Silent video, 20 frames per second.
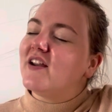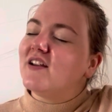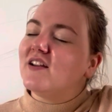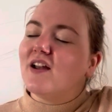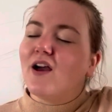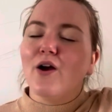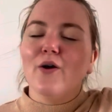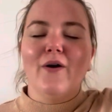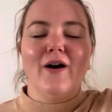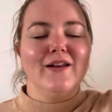
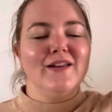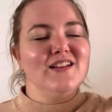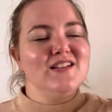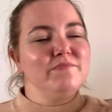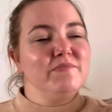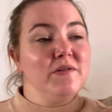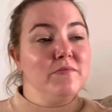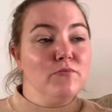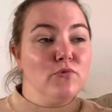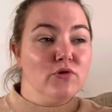now. I need to
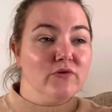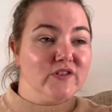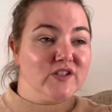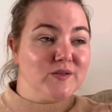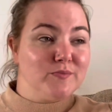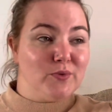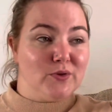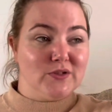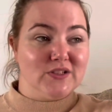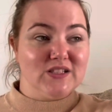be more
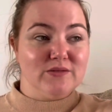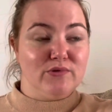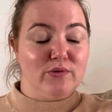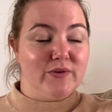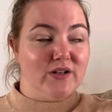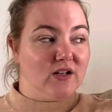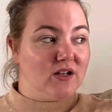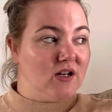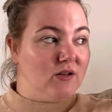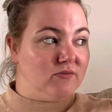responsible when
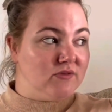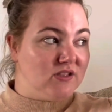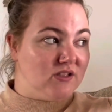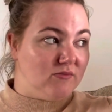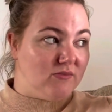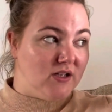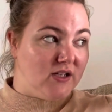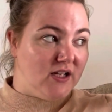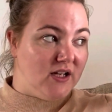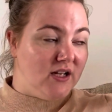it comes to
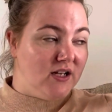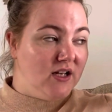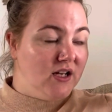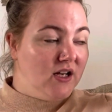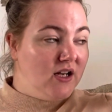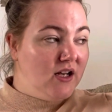money.